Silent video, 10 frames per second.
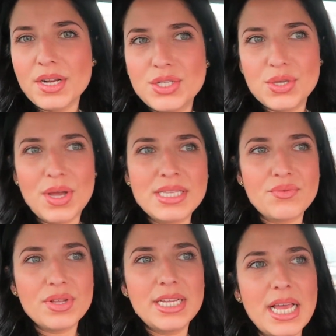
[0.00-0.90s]
we're gonna do. It's a
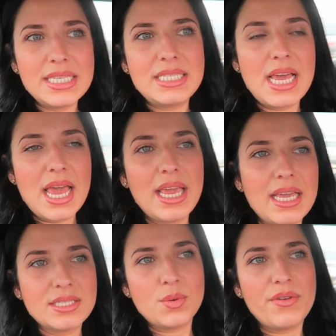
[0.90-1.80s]
really nice day,
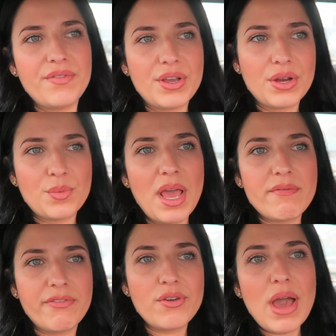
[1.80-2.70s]
so we figured we
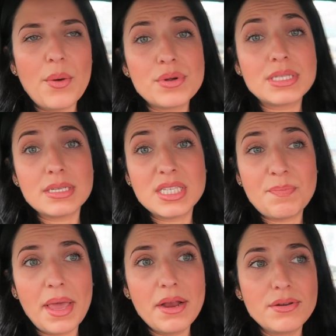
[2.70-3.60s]
have a few hours to
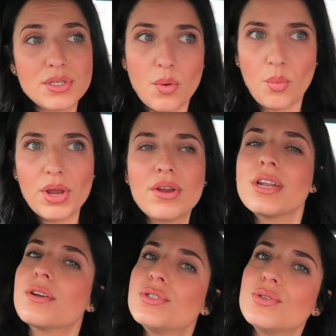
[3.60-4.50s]
spare, so we're
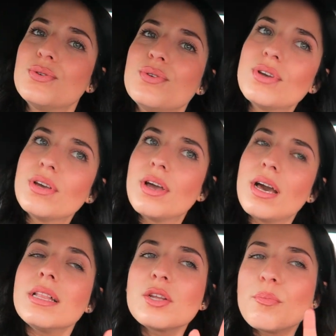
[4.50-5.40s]
gonna
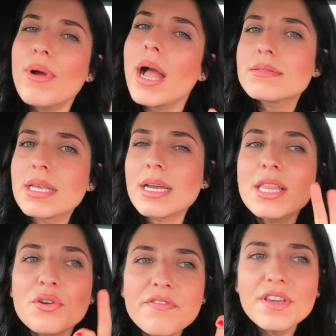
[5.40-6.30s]
do a little browsing, a
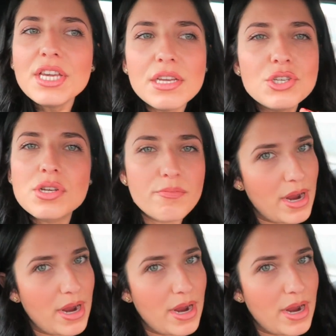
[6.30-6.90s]
little fish